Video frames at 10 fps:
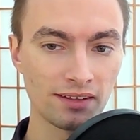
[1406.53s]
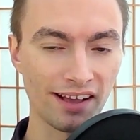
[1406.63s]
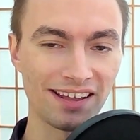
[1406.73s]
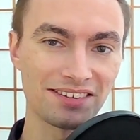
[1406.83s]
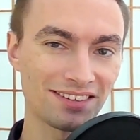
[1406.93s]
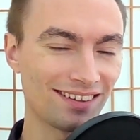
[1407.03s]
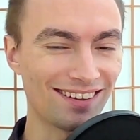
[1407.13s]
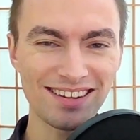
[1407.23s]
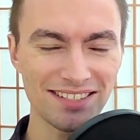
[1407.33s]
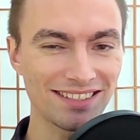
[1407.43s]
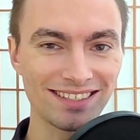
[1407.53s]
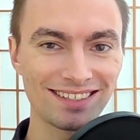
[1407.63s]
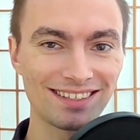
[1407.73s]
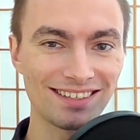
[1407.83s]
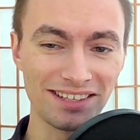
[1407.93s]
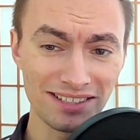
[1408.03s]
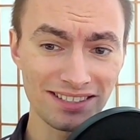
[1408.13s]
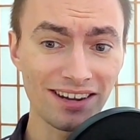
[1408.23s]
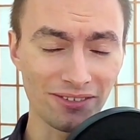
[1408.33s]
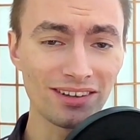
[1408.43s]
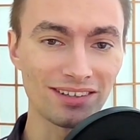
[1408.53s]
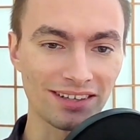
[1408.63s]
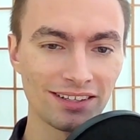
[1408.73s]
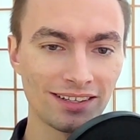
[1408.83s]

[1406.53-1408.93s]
And honestly, he's not wrong.